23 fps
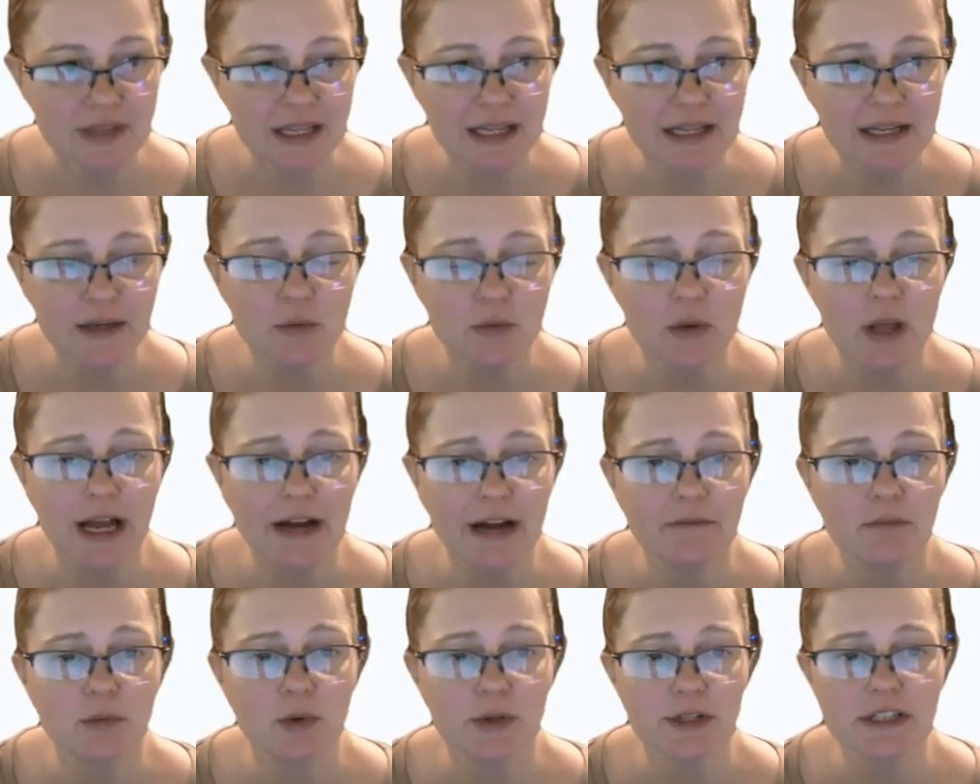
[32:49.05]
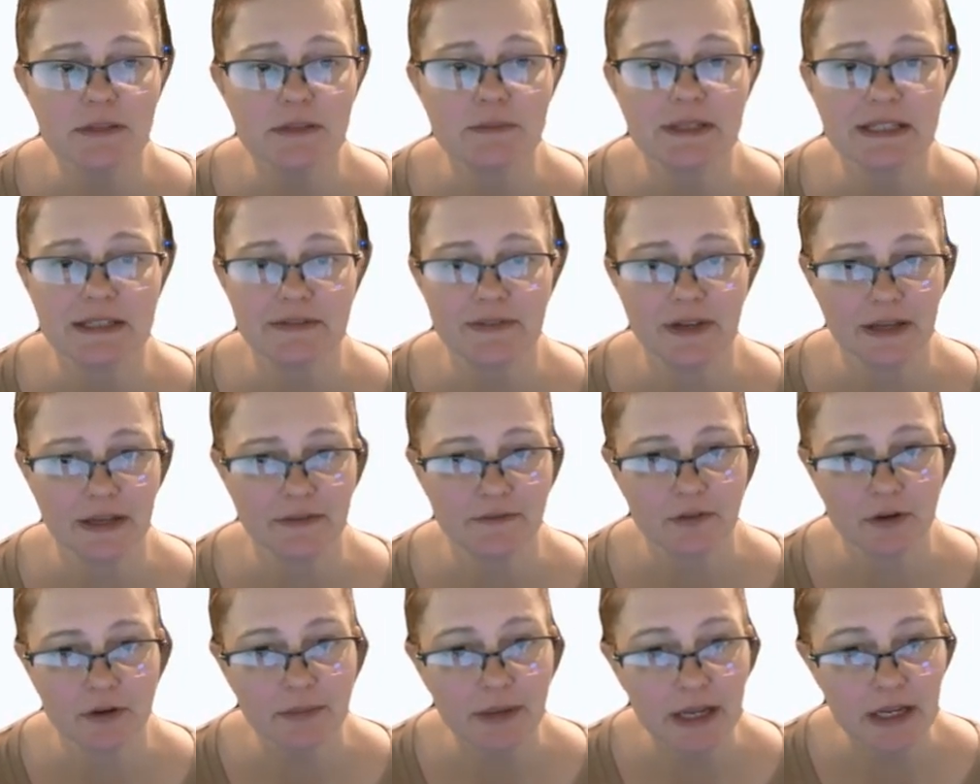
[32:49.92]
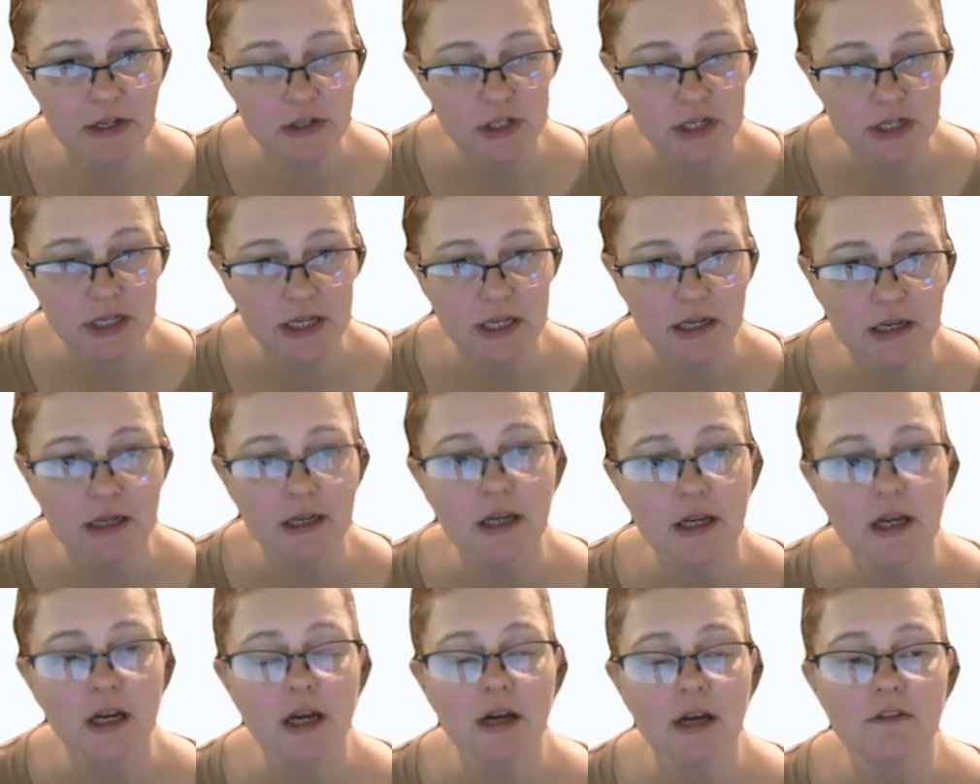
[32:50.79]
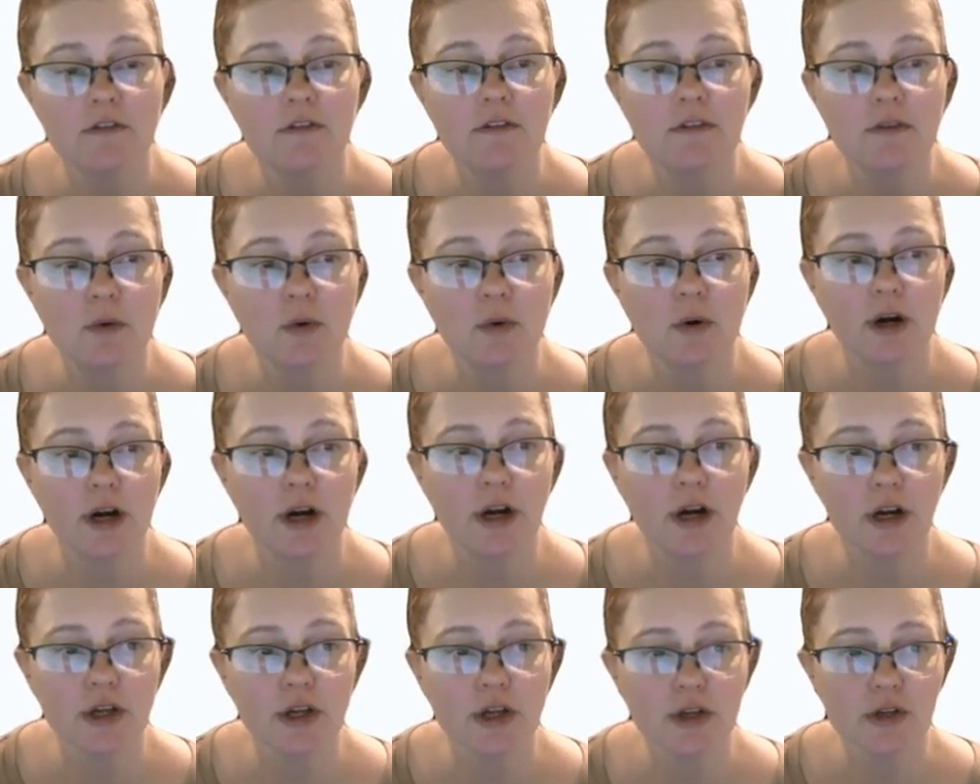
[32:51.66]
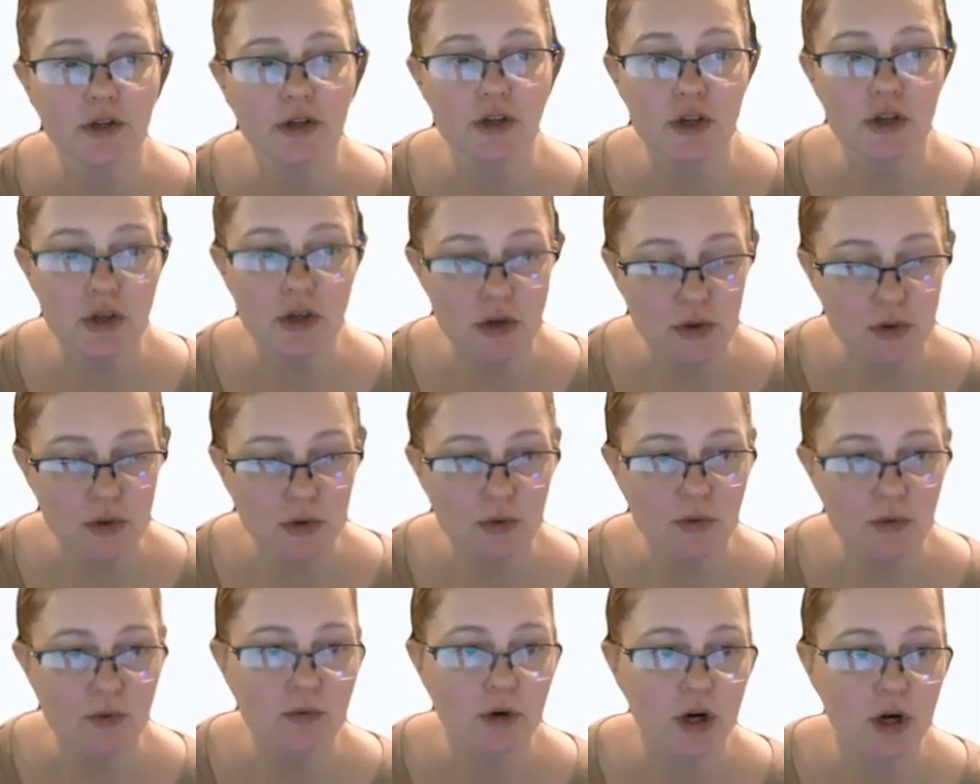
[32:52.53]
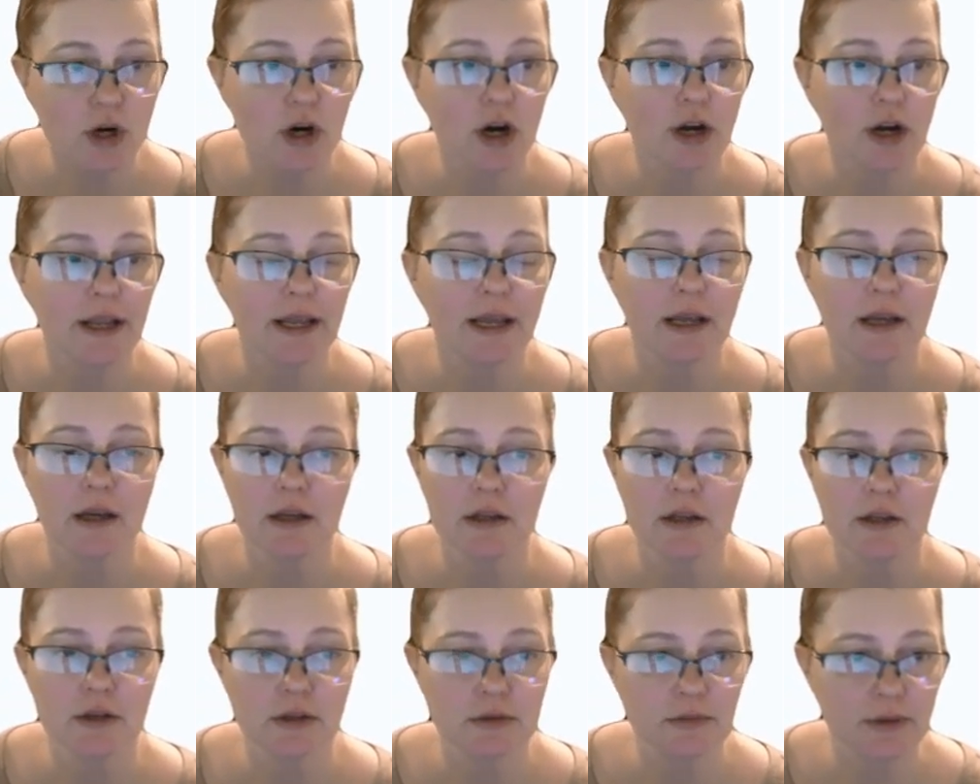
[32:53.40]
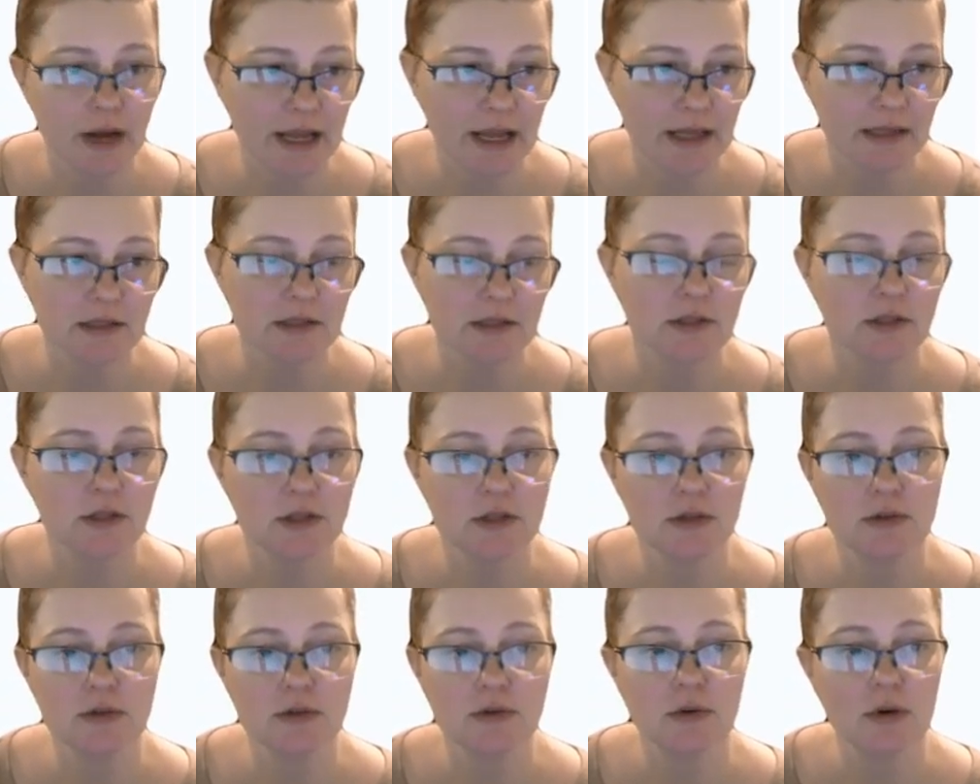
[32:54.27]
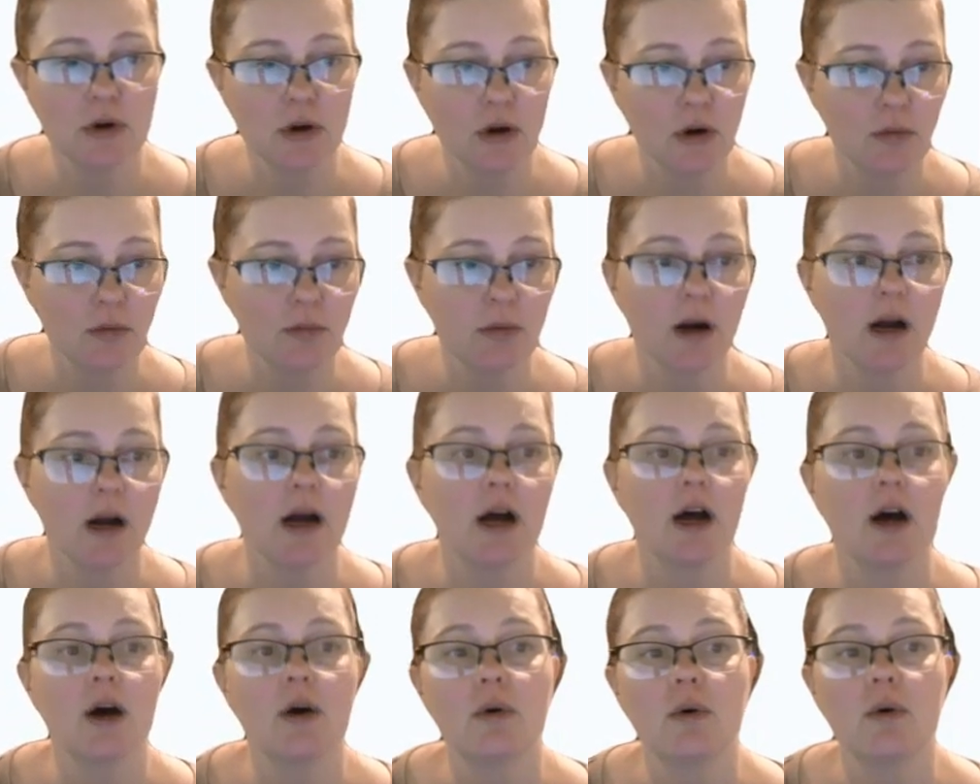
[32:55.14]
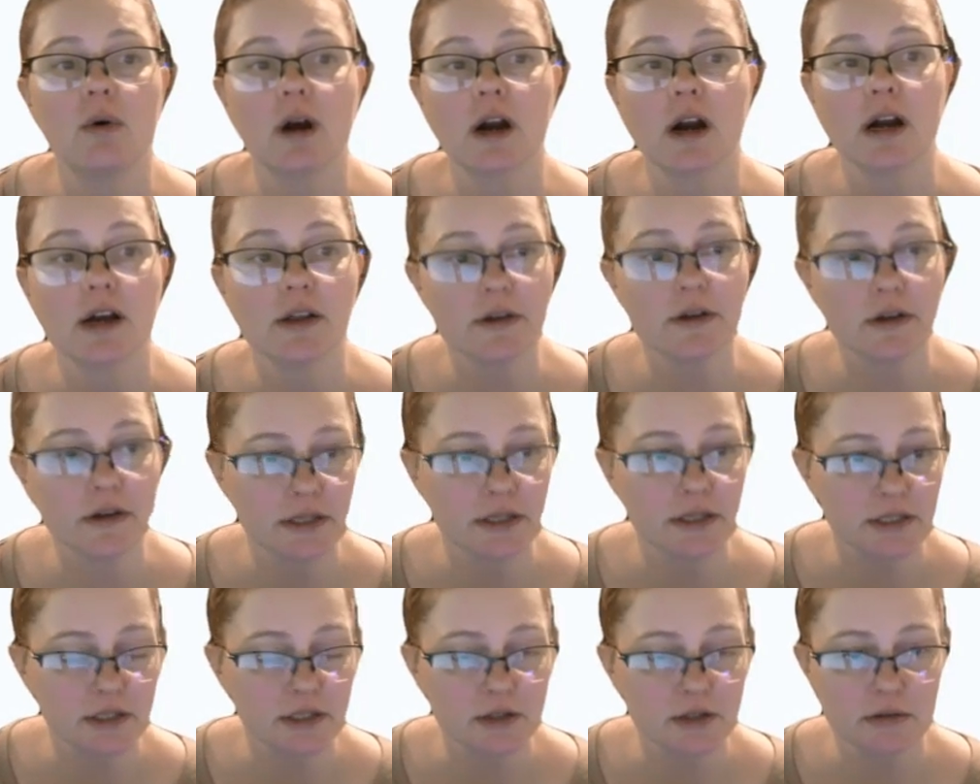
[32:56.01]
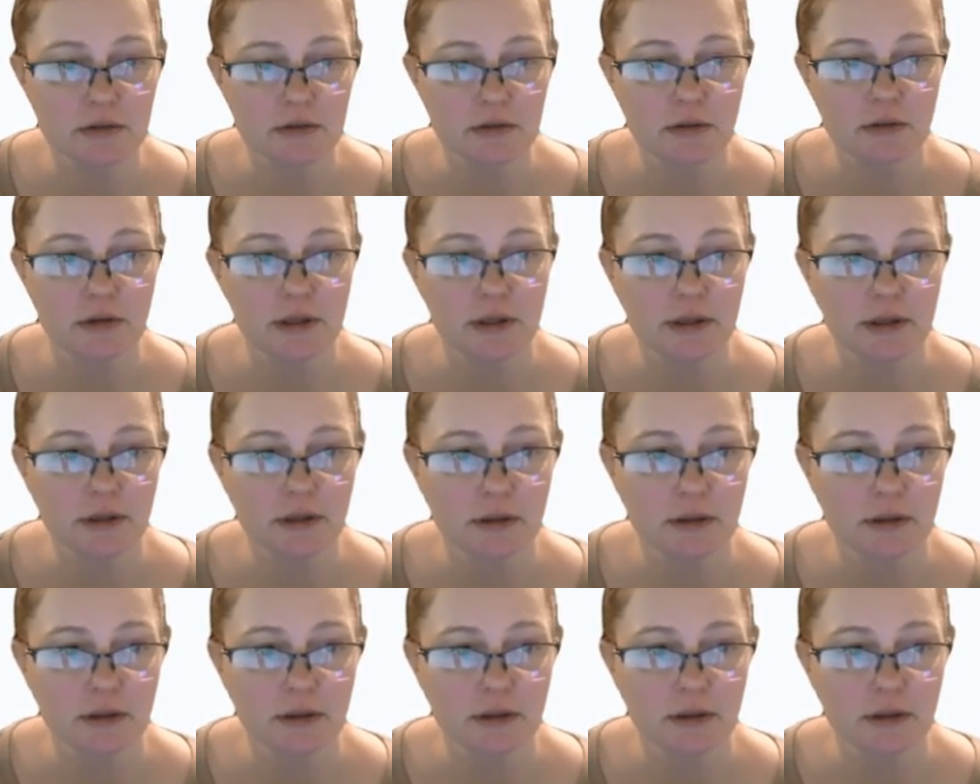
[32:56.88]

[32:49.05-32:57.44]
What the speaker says: And it will have more specific information for you regarding your rights to COBRA or other continuation